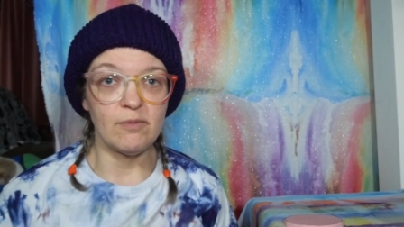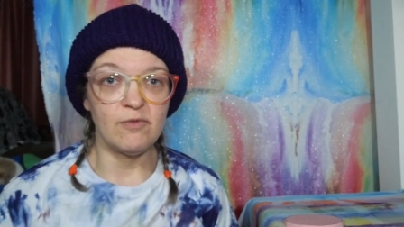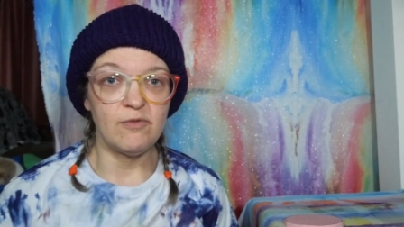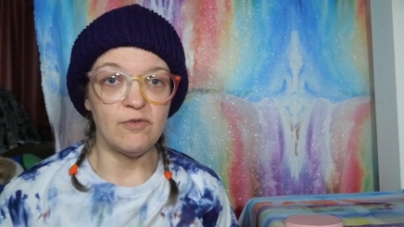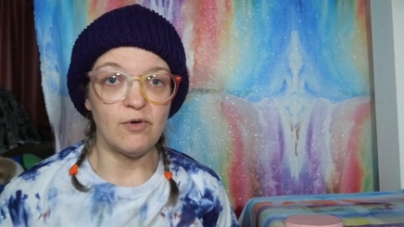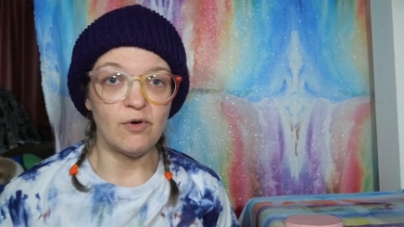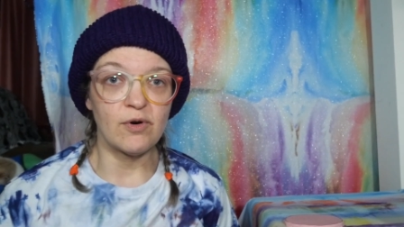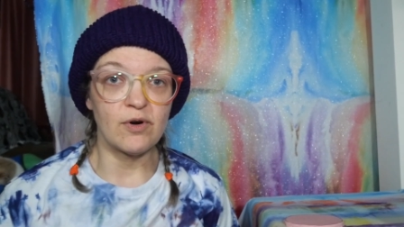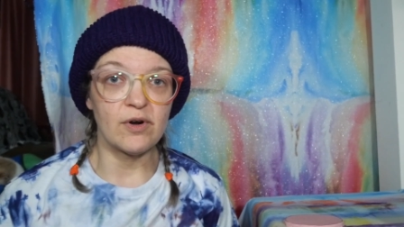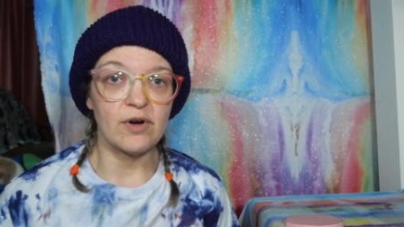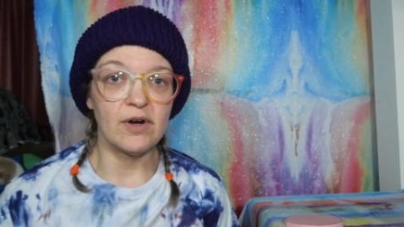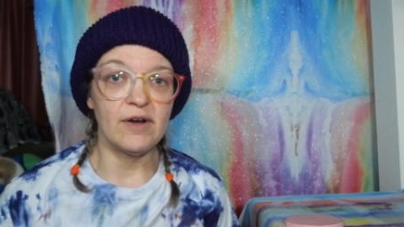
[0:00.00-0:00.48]

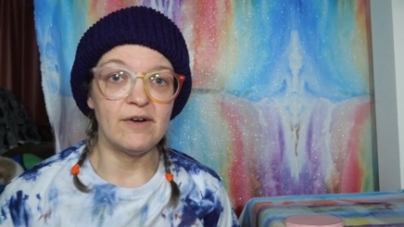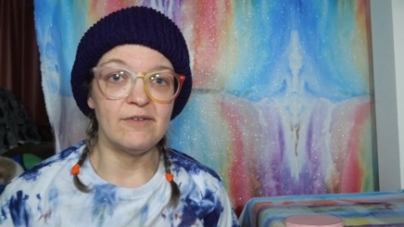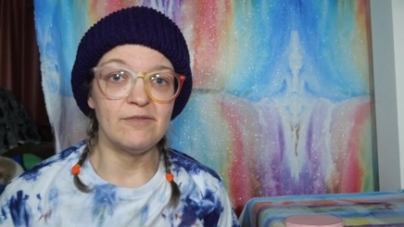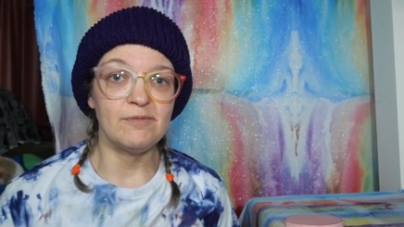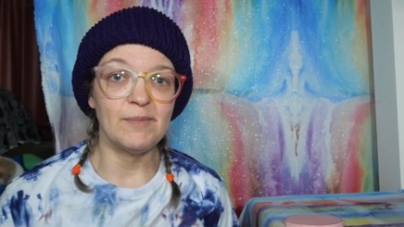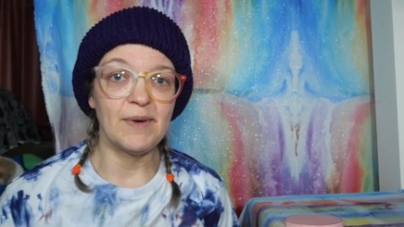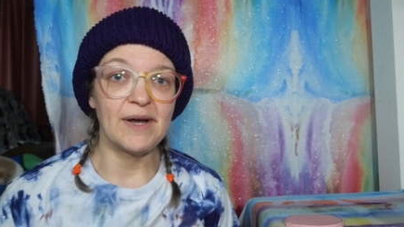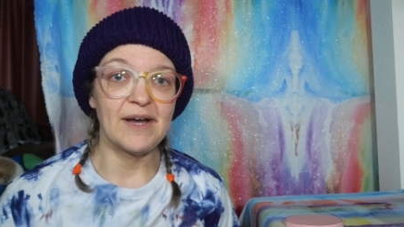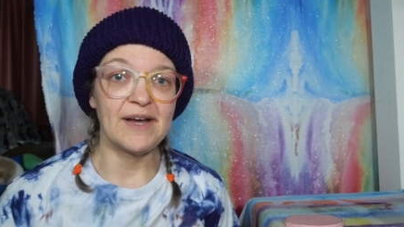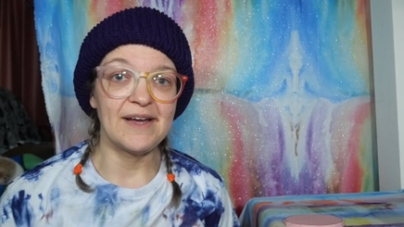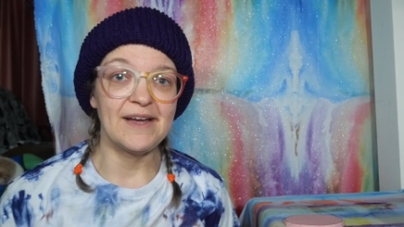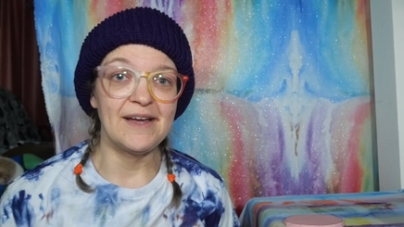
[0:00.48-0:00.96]
4 of
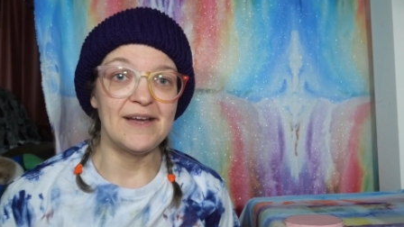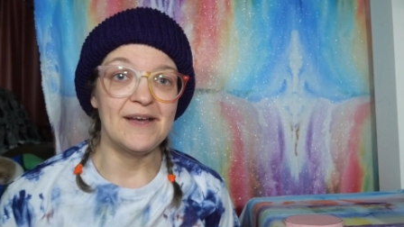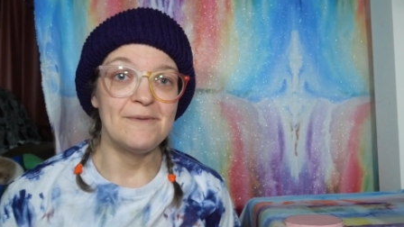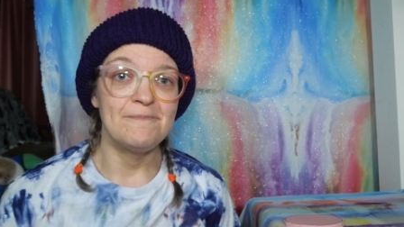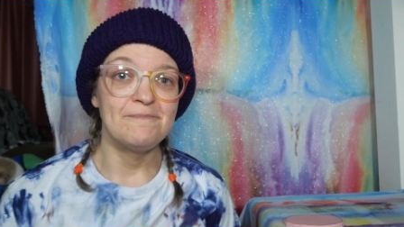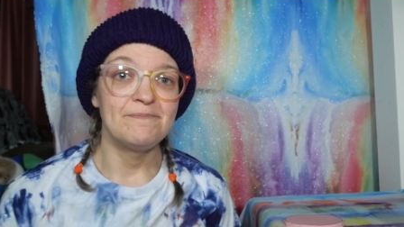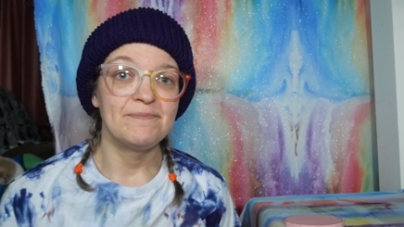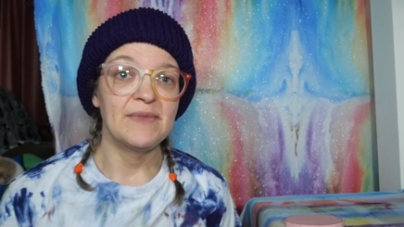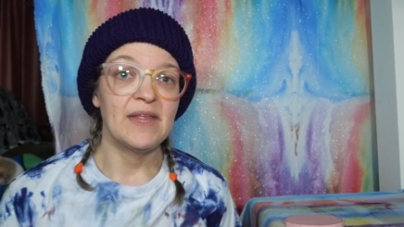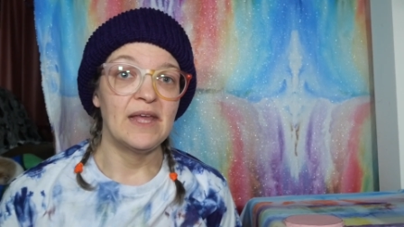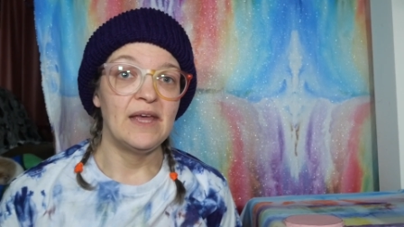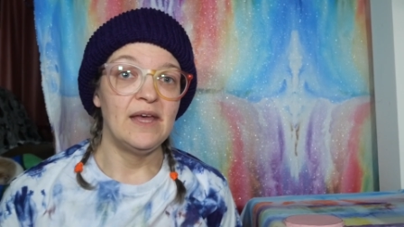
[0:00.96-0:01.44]
my
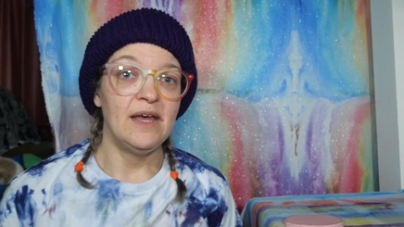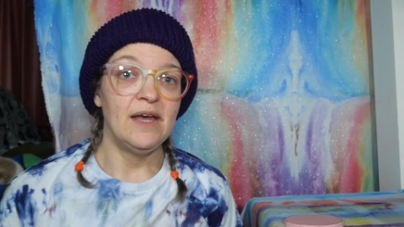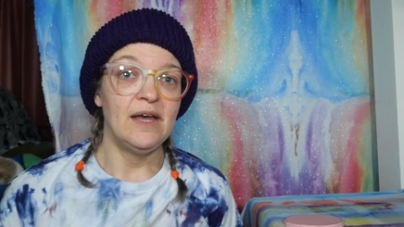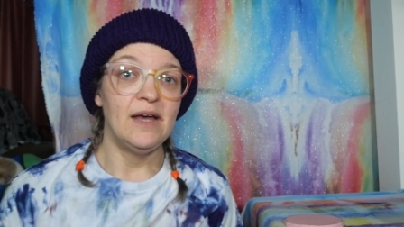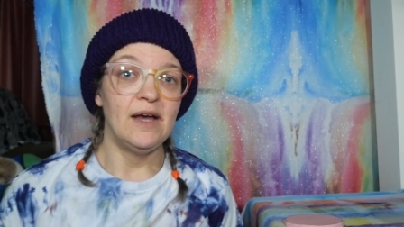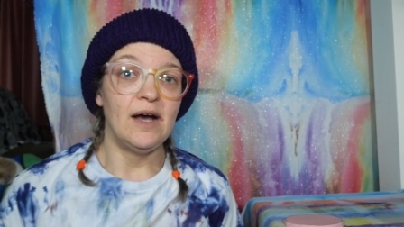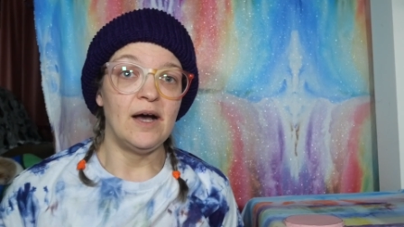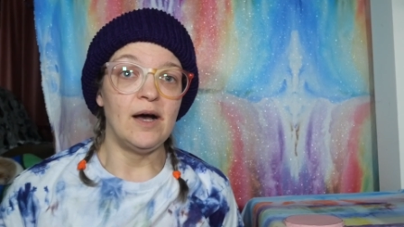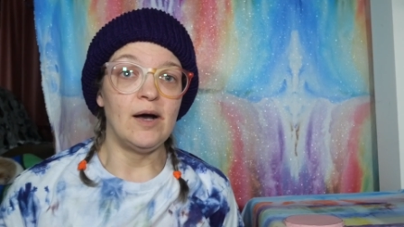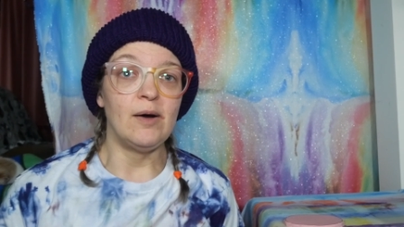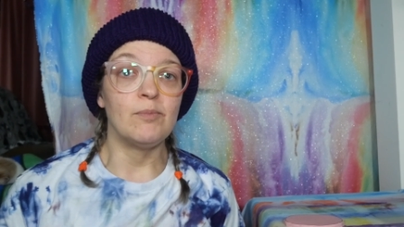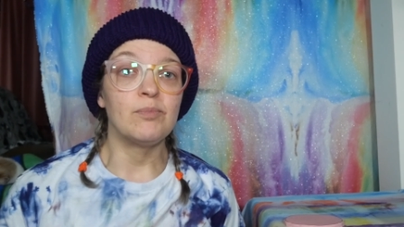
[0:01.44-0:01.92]

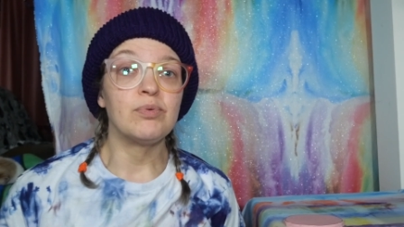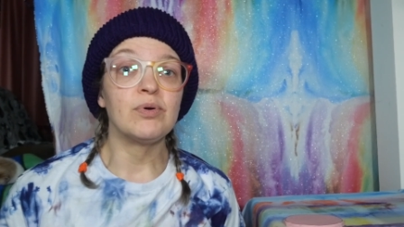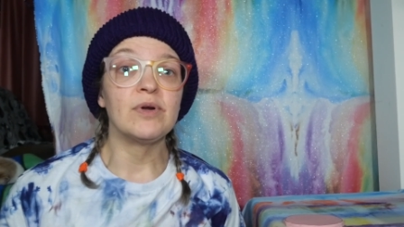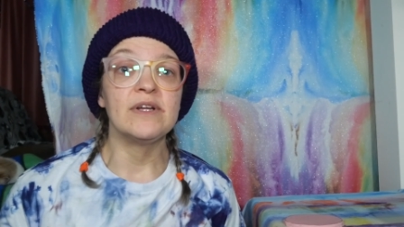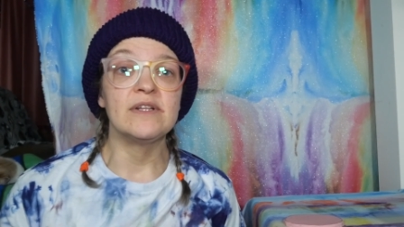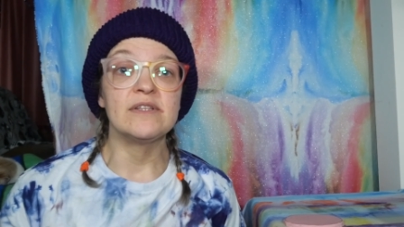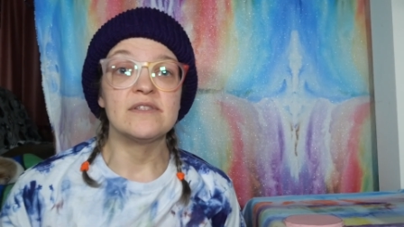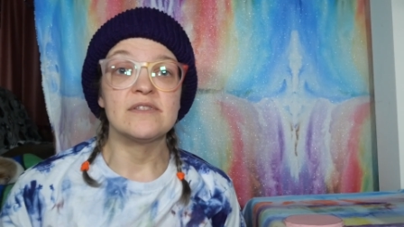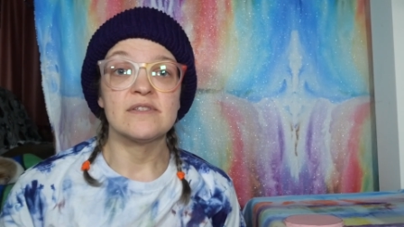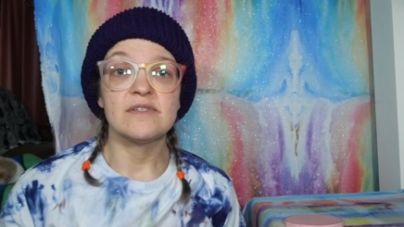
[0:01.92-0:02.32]
prints.